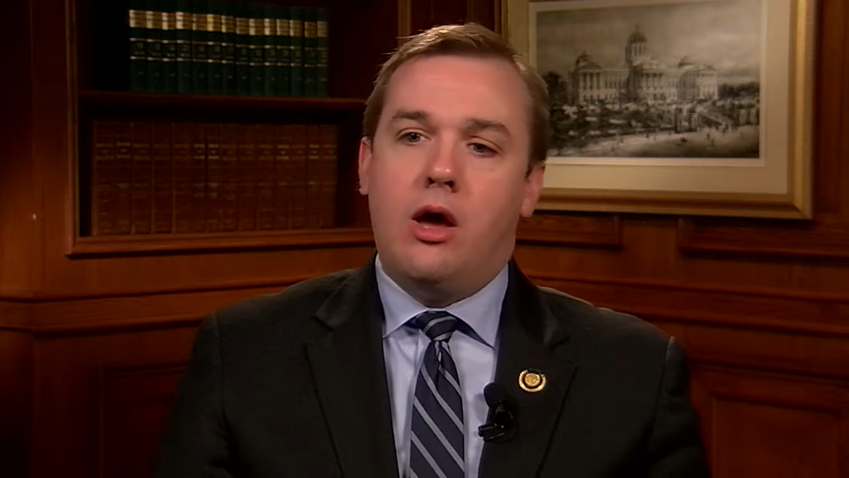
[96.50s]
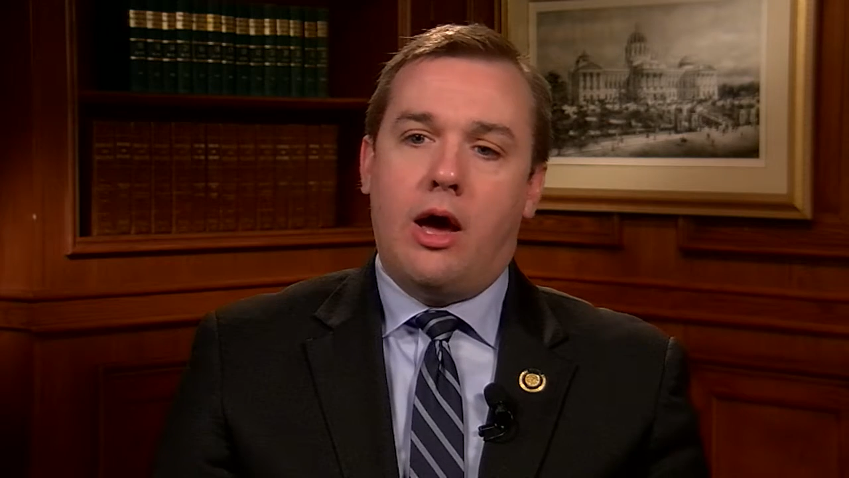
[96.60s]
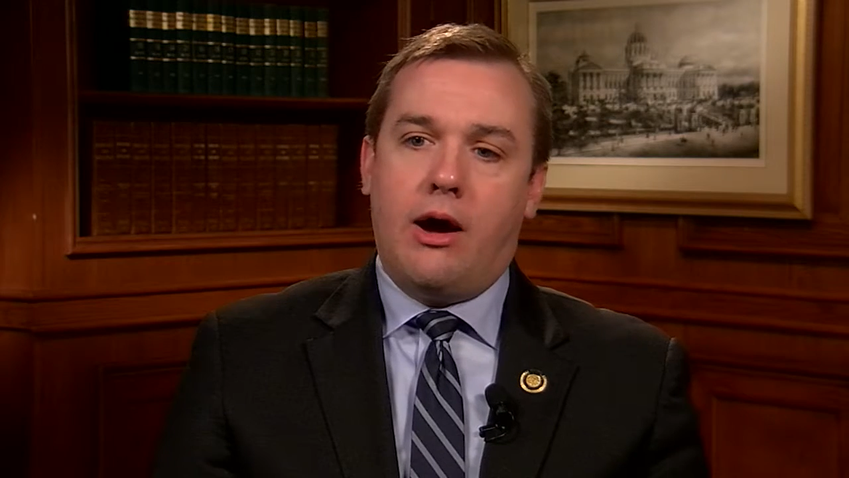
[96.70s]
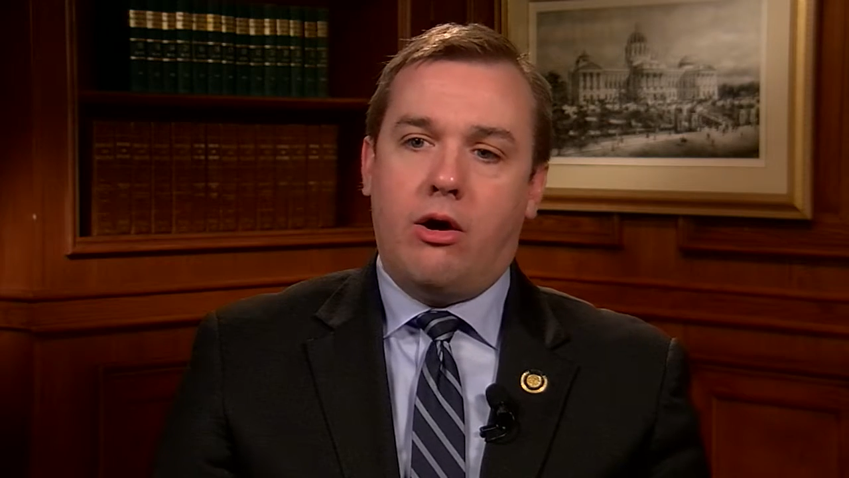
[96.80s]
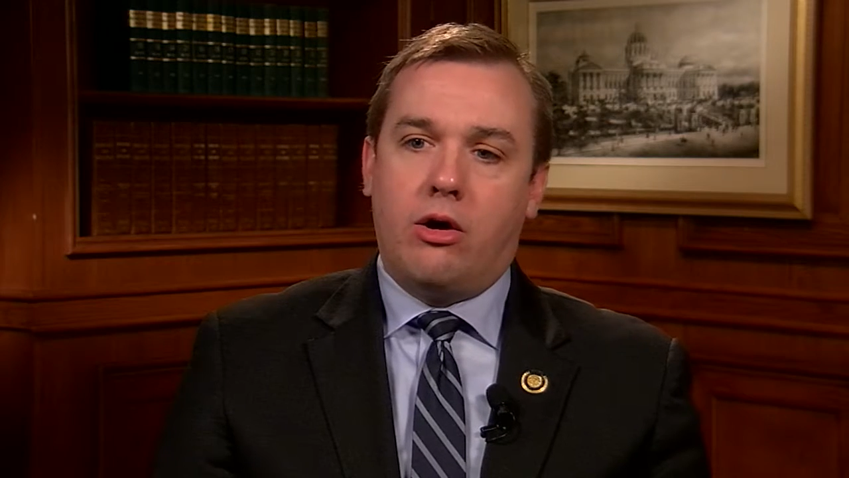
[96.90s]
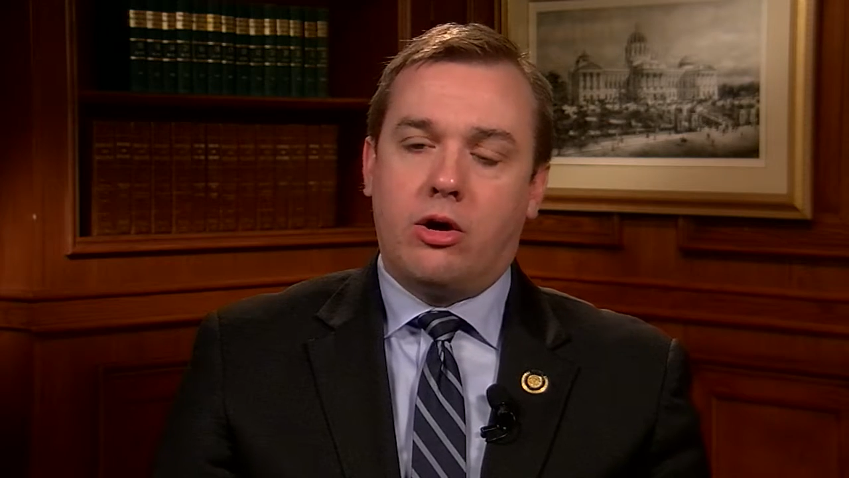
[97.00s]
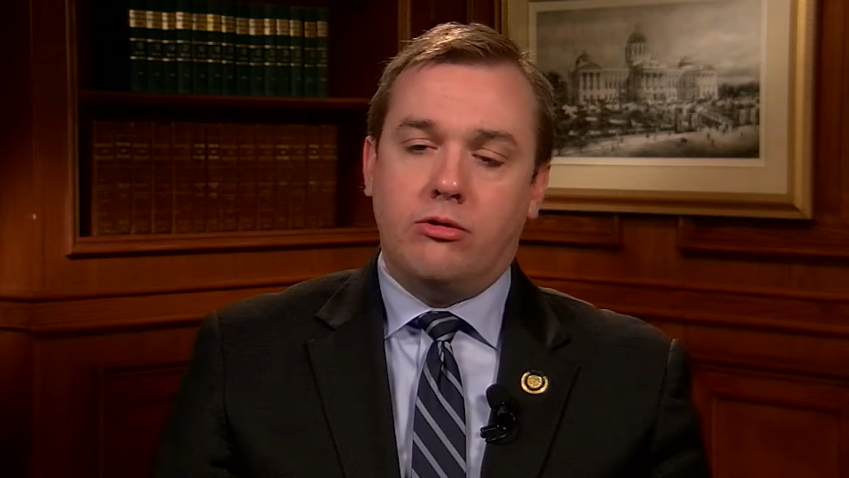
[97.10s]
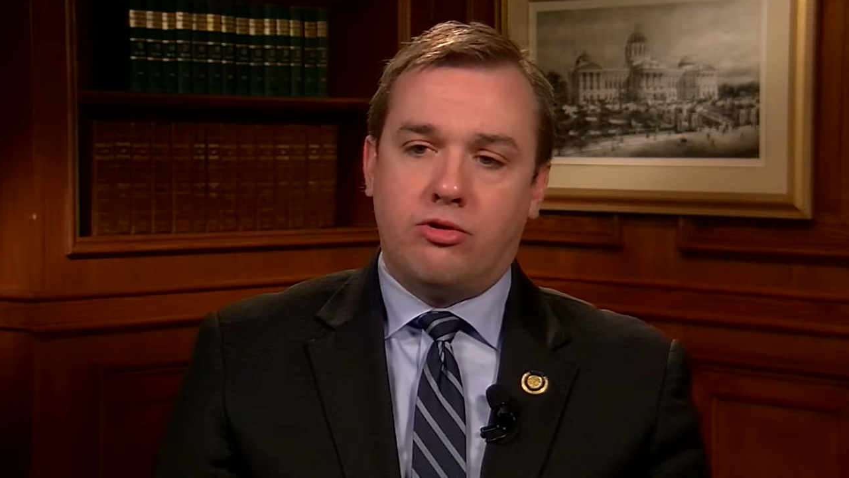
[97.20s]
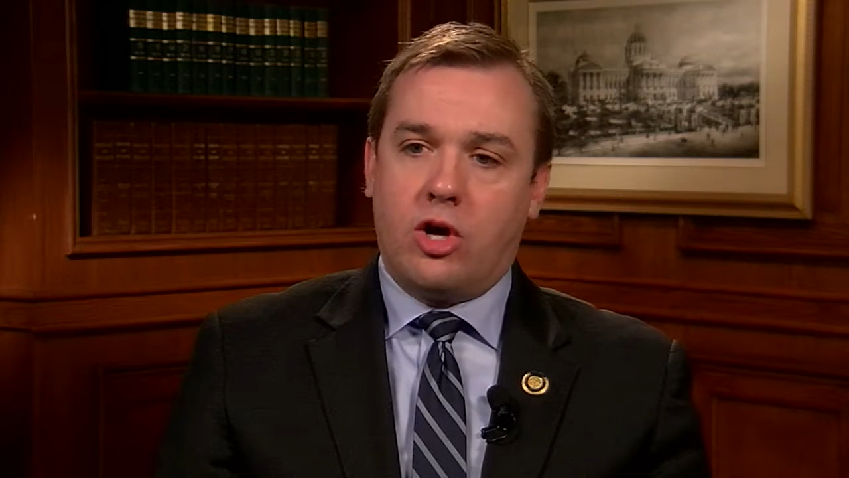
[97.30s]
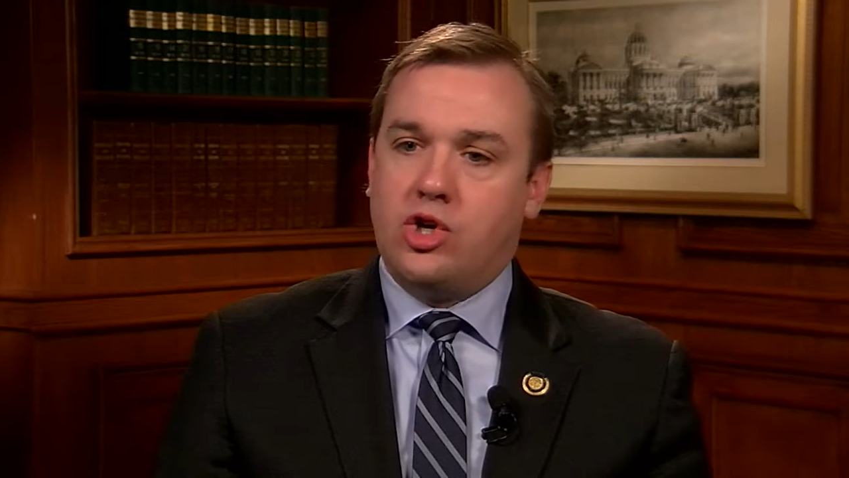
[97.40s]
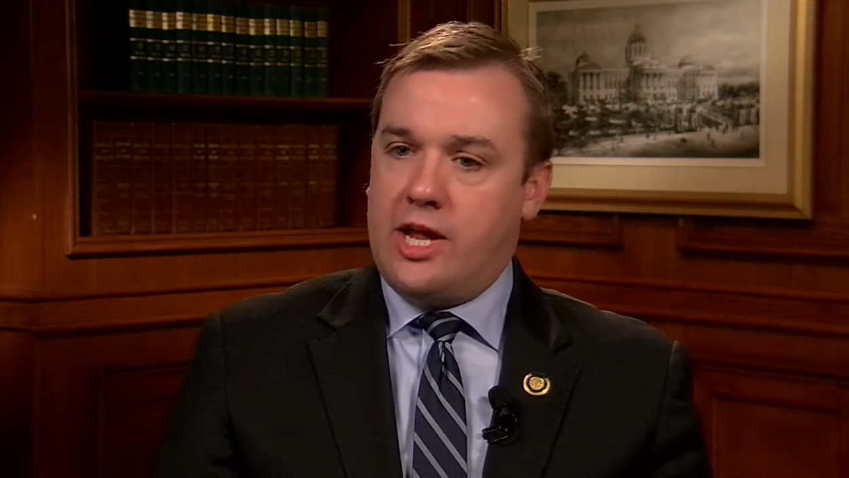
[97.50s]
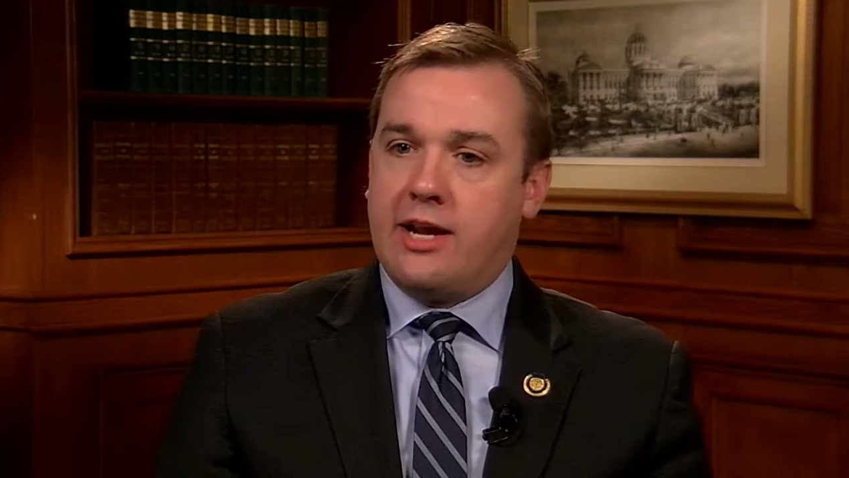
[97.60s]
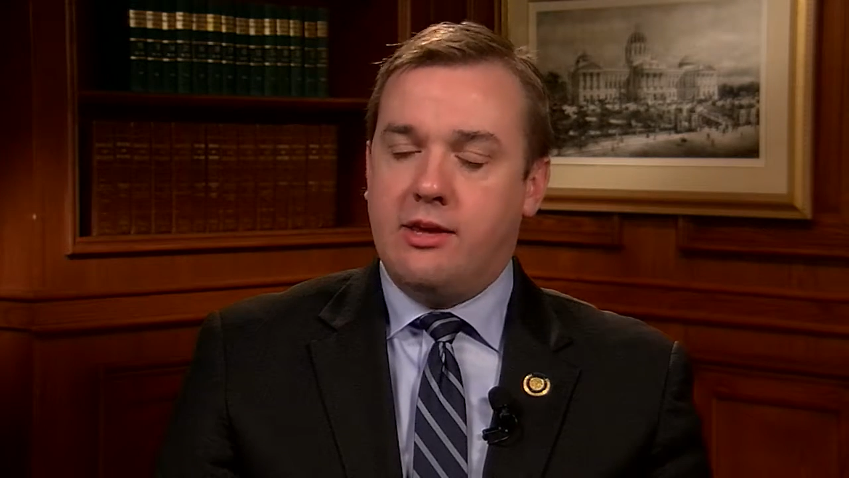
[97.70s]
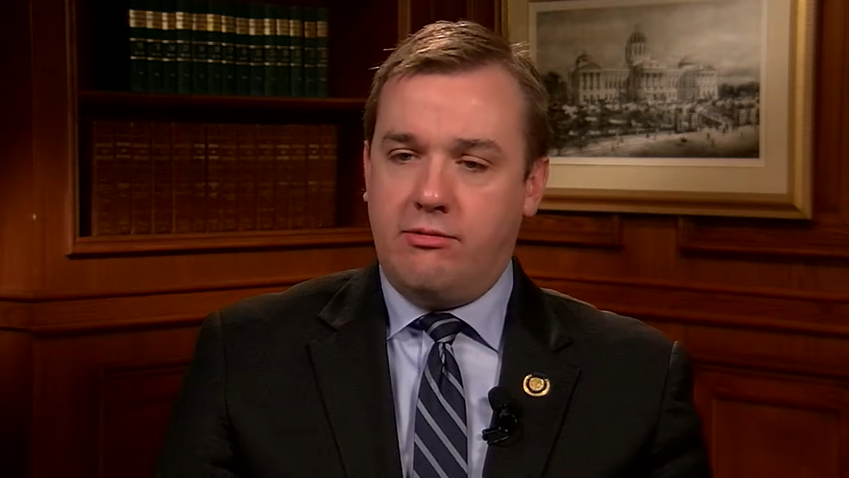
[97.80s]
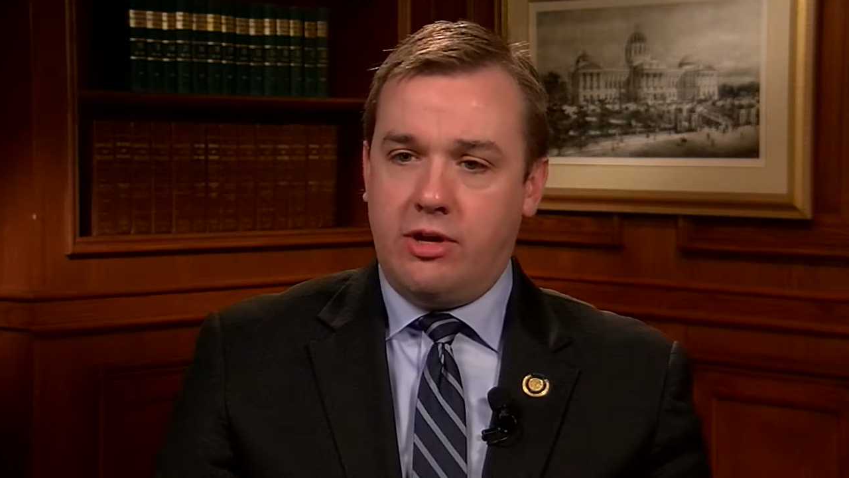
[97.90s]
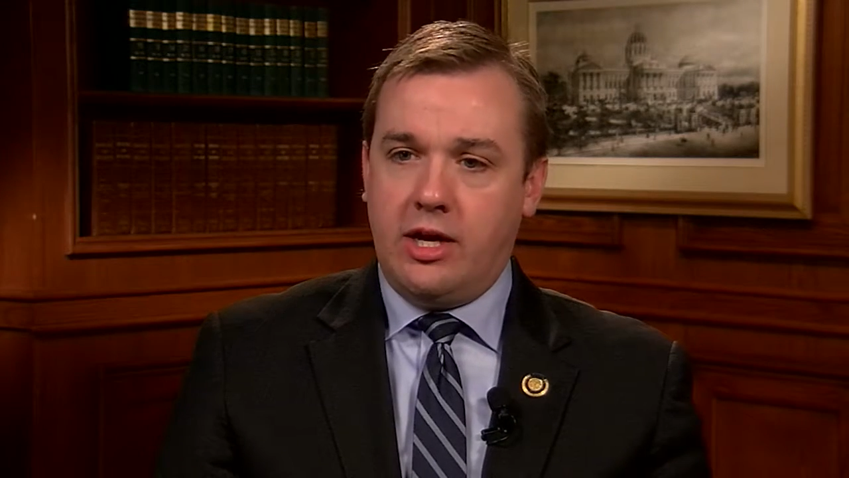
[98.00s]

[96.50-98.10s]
our construction activity